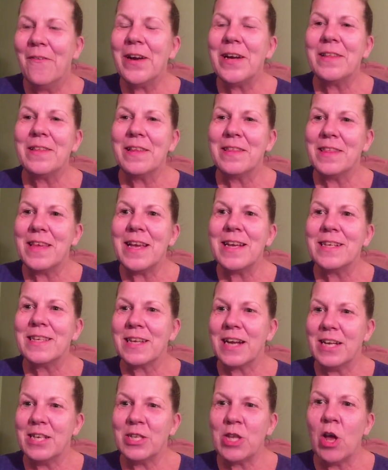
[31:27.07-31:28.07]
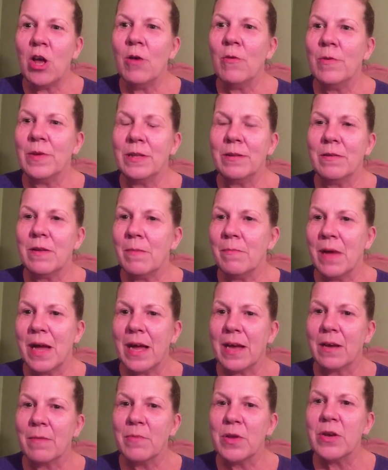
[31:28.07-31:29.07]
of the things that I saw when
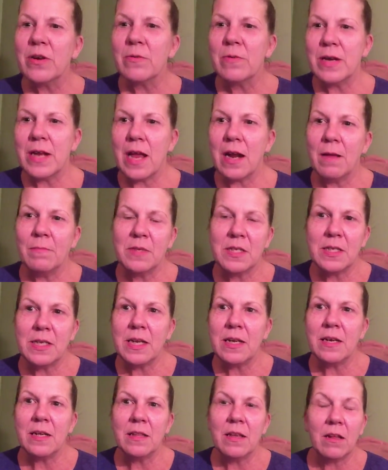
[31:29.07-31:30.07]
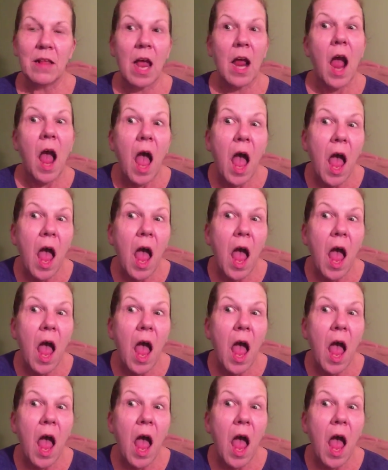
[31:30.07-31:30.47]
my computer went out, I'm standing there like,